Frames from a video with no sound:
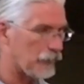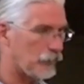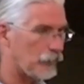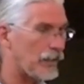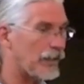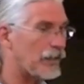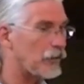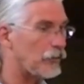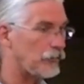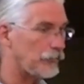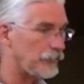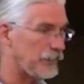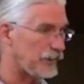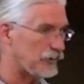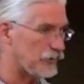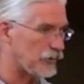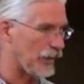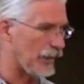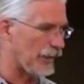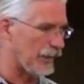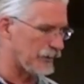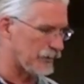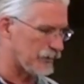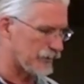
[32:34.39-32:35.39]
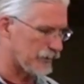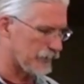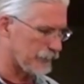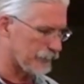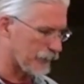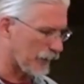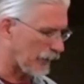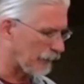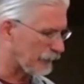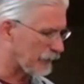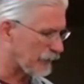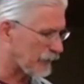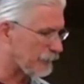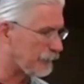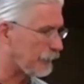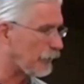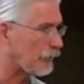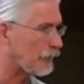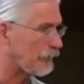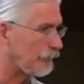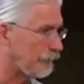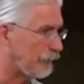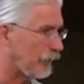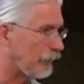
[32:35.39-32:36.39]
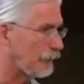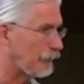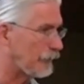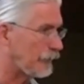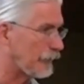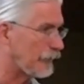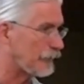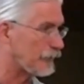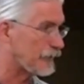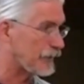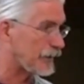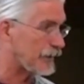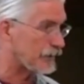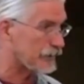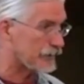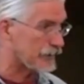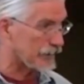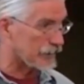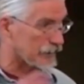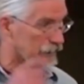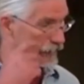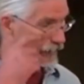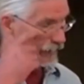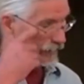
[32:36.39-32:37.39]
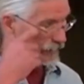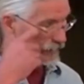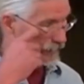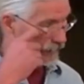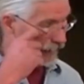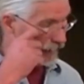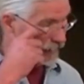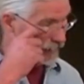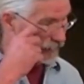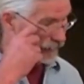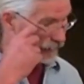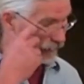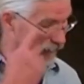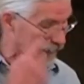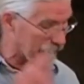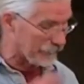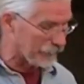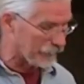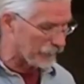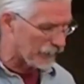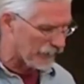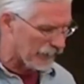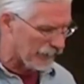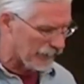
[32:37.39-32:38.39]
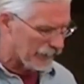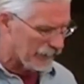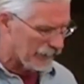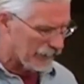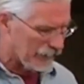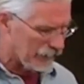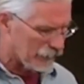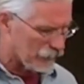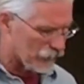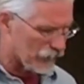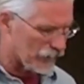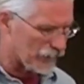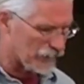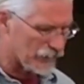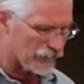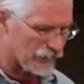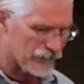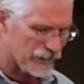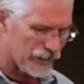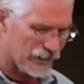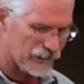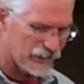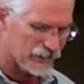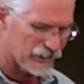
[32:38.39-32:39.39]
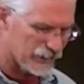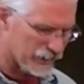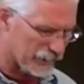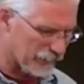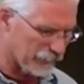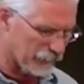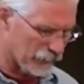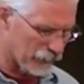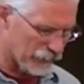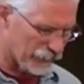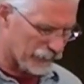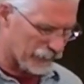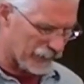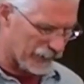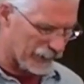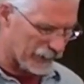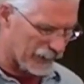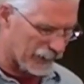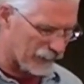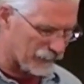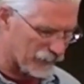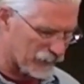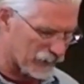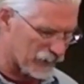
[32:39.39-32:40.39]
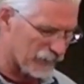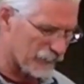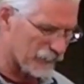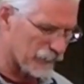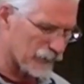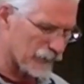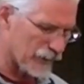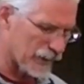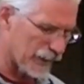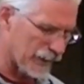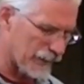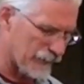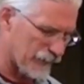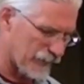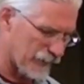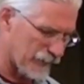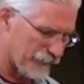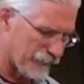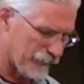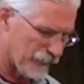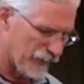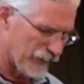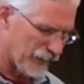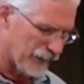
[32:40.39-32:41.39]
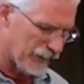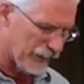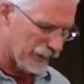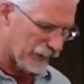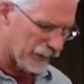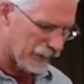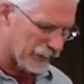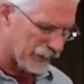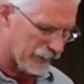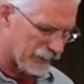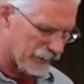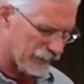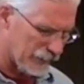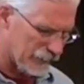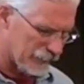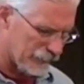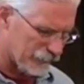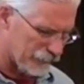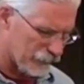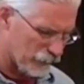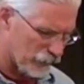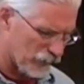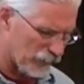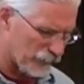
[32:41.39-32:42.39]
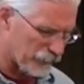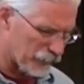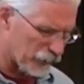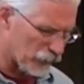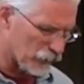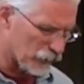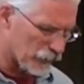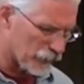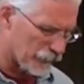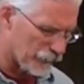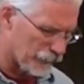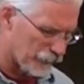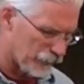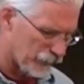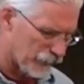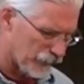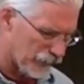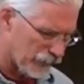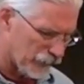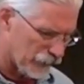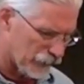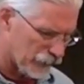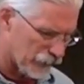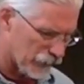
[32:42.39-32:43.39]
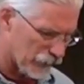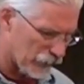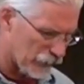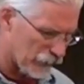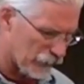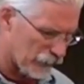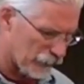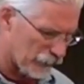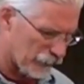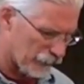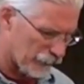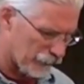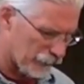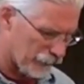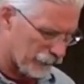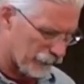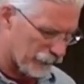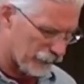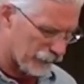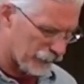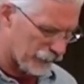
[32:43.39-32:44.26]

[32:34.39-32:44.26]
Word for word: and the wicked would be judged. The prophet spoke of both of those things ex- extensively. Jesus said a similar thing, gave a similar kind of a uh, rebuke to